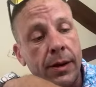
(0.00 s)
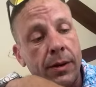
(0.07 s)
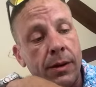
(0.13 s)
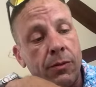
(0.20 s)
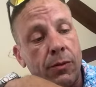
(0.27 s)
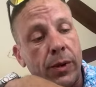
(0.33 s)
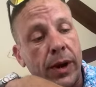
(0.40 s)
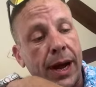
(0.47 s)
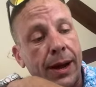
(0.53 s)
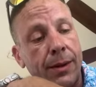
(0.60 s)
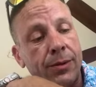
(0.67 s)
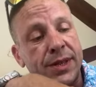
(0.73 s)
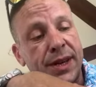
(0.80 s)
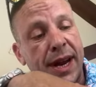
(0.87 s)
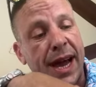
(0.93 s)
when I
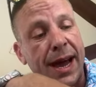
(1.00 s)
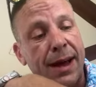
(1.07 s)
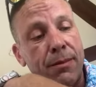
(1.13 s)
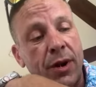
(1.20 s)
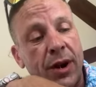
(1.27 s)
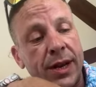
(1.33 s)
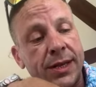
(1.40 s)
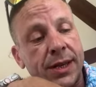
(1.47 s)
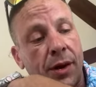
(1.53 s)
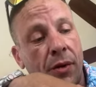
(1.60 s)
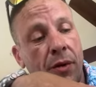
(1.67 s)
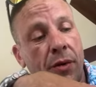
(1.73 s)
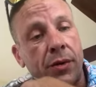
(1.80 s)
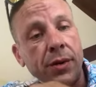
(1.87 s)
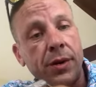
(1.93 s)
was 9 months
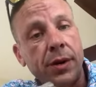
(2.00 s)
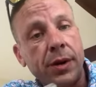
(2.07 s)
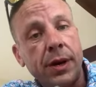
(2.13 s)
old.